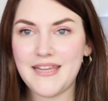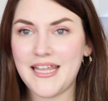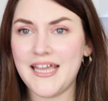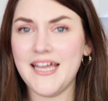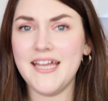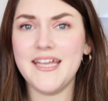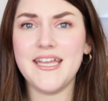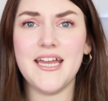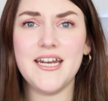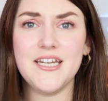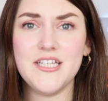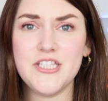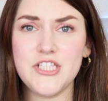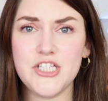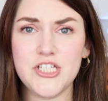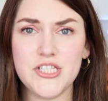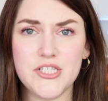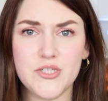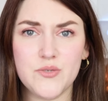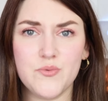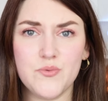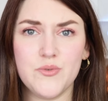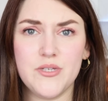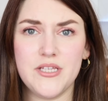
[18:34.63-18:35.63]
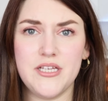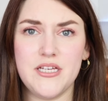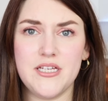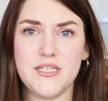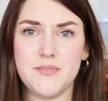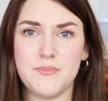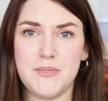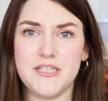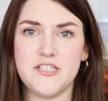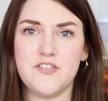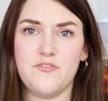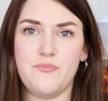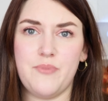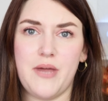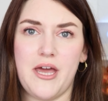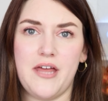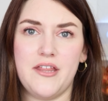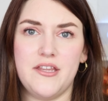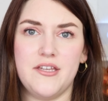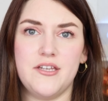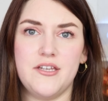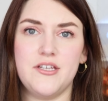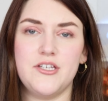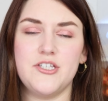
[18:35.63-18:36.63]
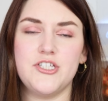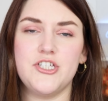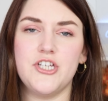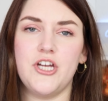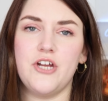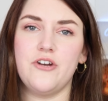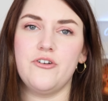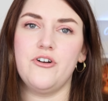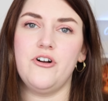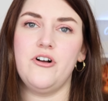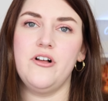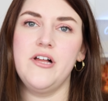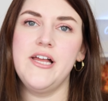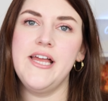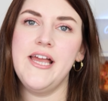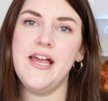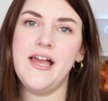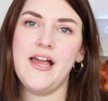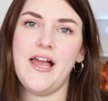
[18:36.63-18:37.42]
Again, it's just a really expensive palette in general.